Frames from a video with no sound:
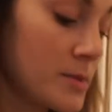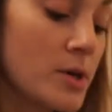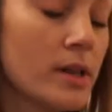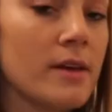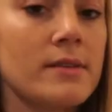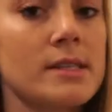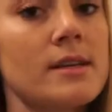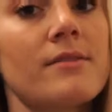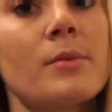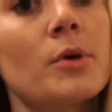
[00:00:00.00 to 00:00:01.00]
So I love this
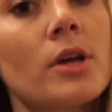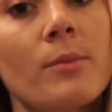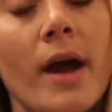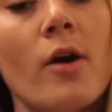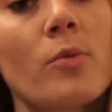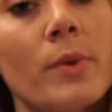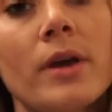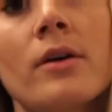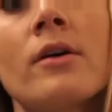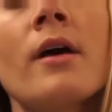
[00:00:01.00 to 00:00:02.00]
stuff. I put it in my
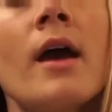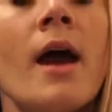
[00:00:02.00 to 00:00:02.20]
oatmeal.